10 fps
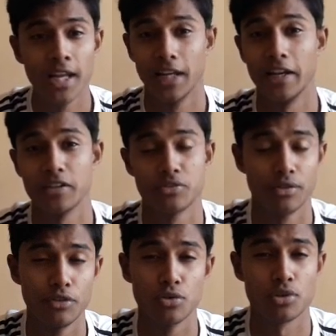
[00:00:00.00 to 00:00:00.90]
latest
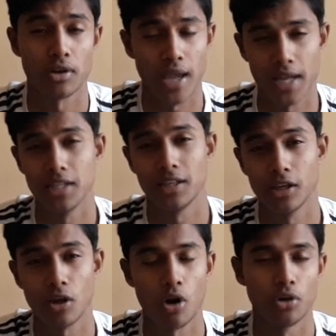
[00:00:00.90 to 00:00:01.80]
reviews on
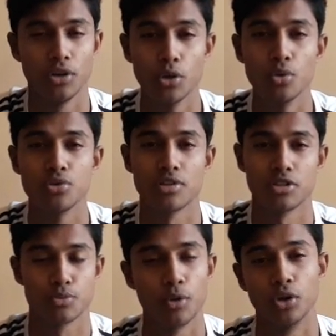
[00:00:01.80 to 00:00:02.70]
anything on news
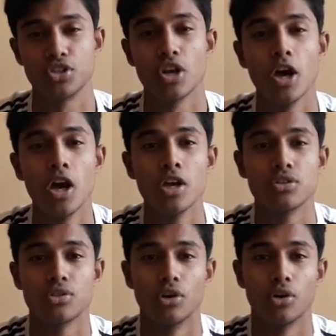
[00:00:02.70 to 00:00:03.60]
and sports.
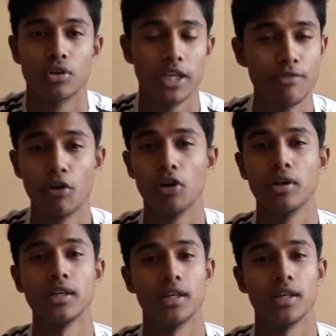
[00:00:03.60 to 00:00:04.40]
So keep following.